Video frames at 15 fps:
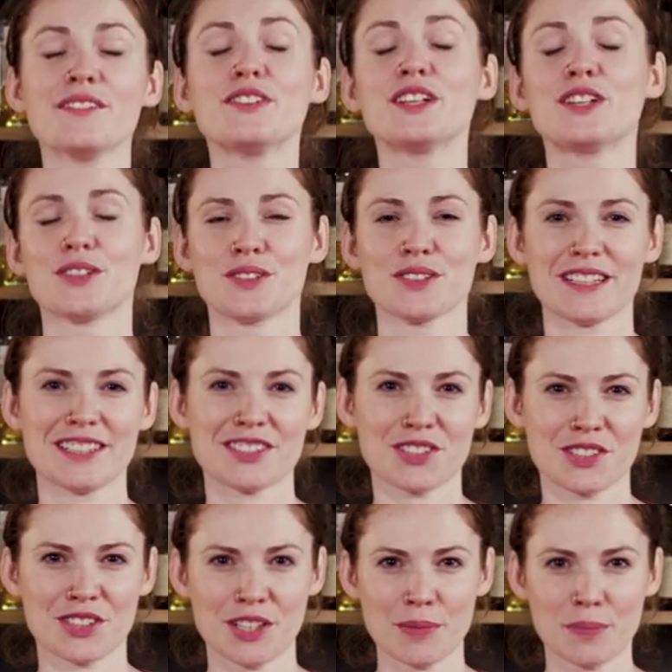every good
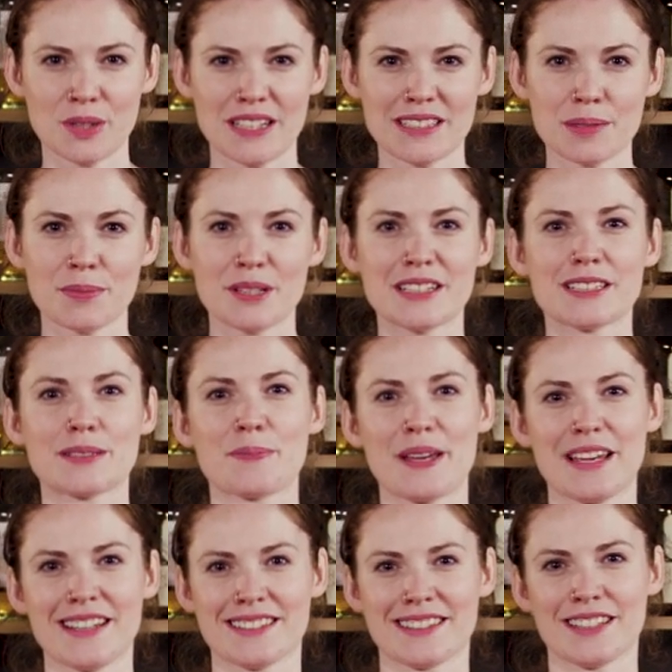relationship needs a bit of
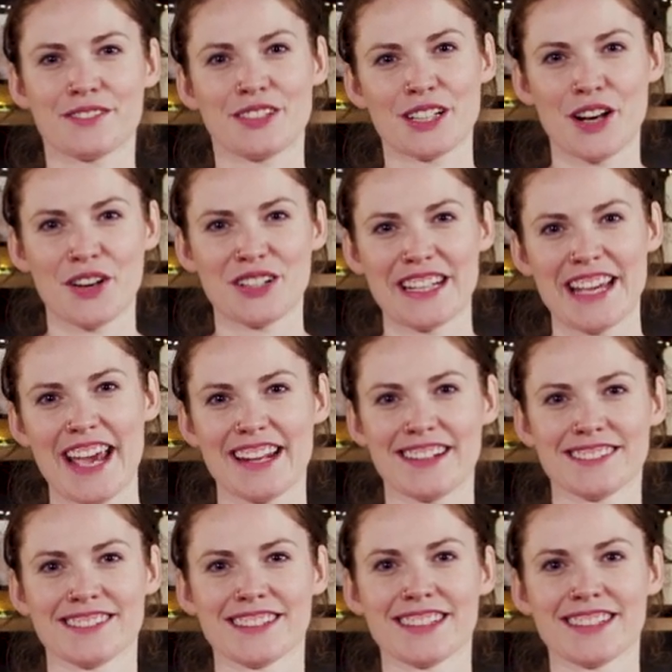space every now and again.